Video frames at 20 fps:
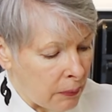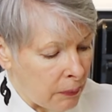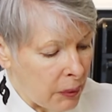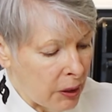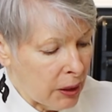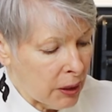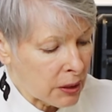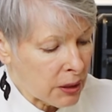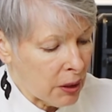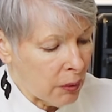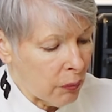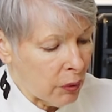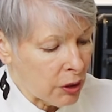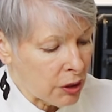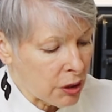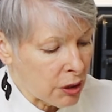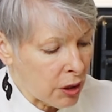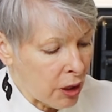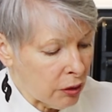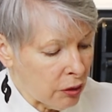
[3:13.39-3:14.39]
because it will
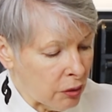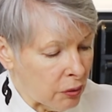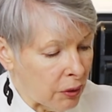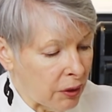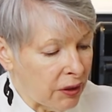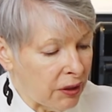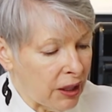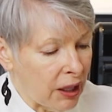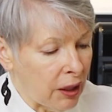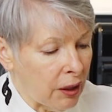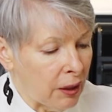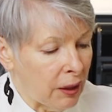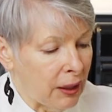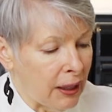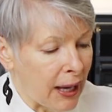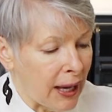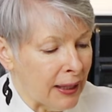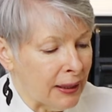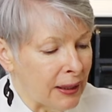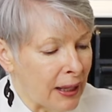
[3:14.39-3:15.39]
start to
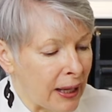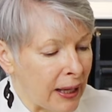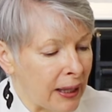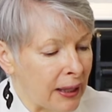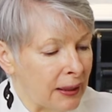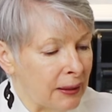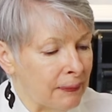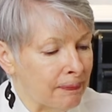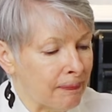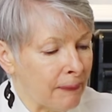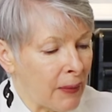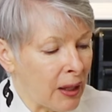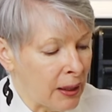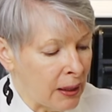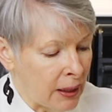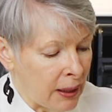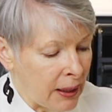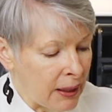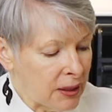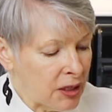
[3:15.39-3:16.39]
thicken and
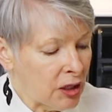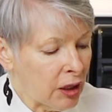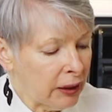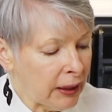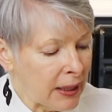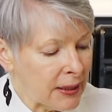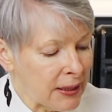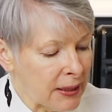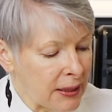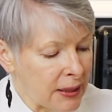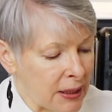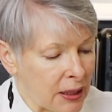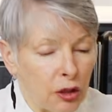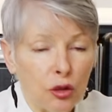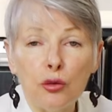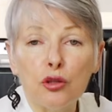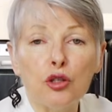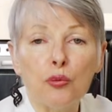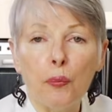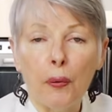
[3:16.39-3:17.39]
it's not as easy
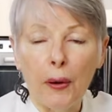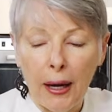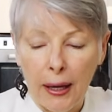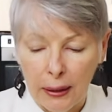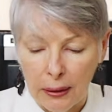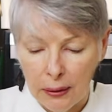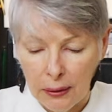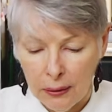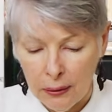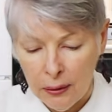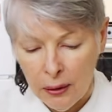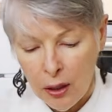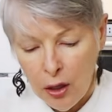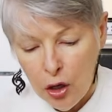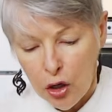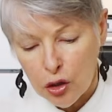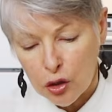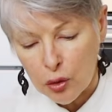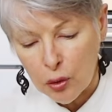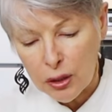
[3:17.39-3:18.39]
to spread.
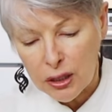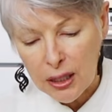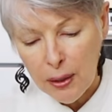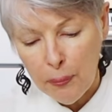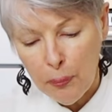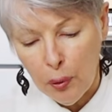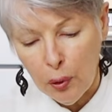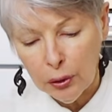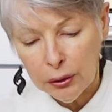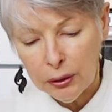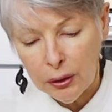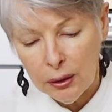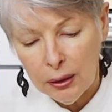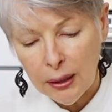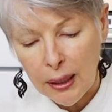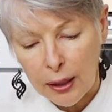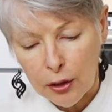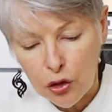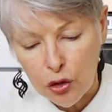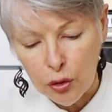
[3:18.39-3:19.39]
So it's important
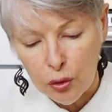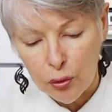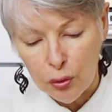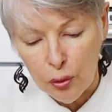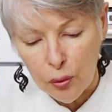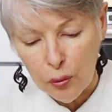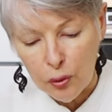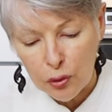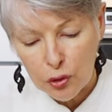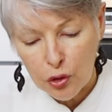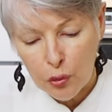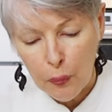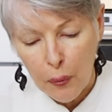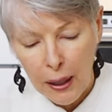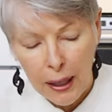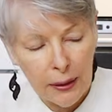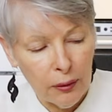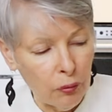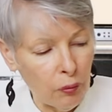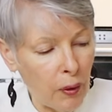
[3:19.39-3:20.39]
that you
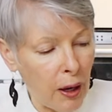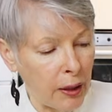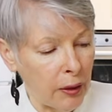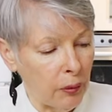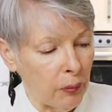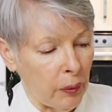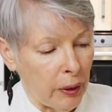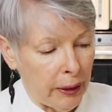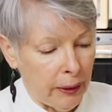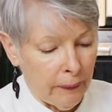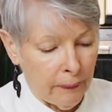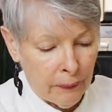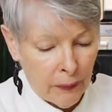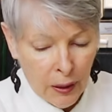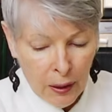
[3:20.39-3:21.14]
spread right away.